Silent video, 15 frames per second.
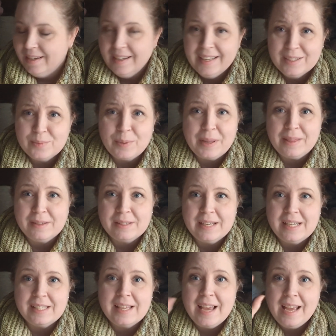It's one of those
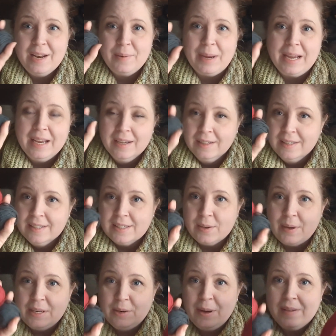days. Anyway, so
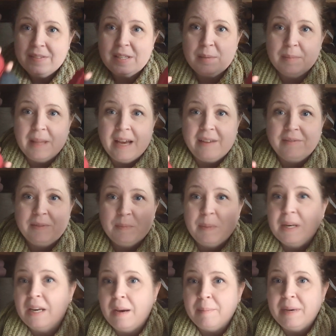I do have some left,
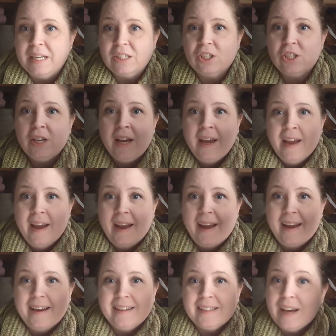but not much,
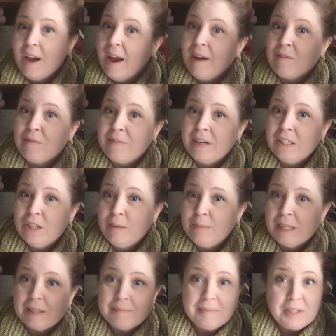and I have a finished
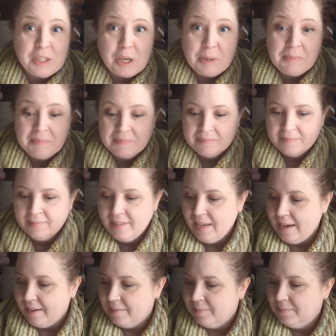object. So,
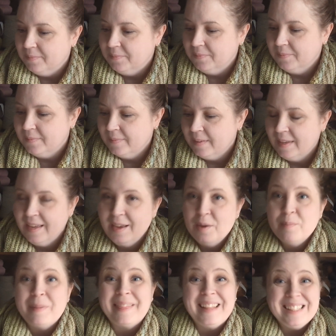yay.
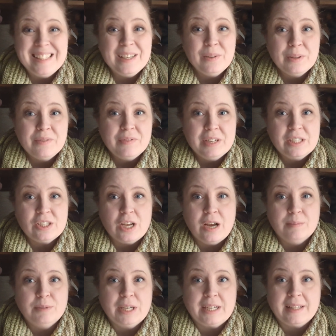But that's the only finished
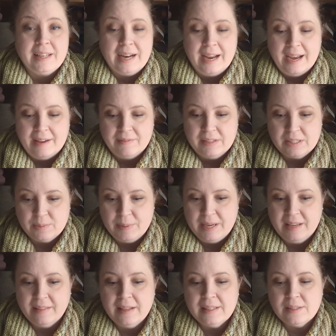object that I have this week,
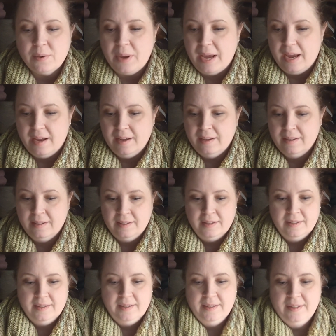and that's okay.
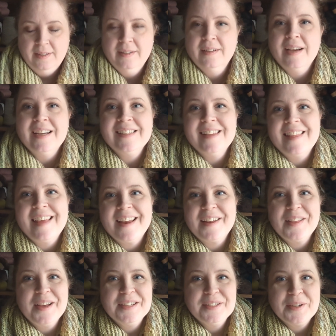I say that a
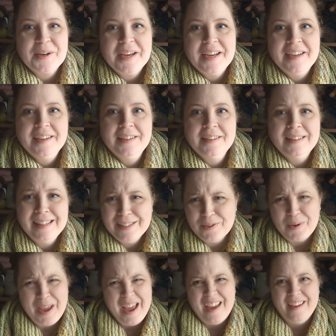lot, don't I? That's okay.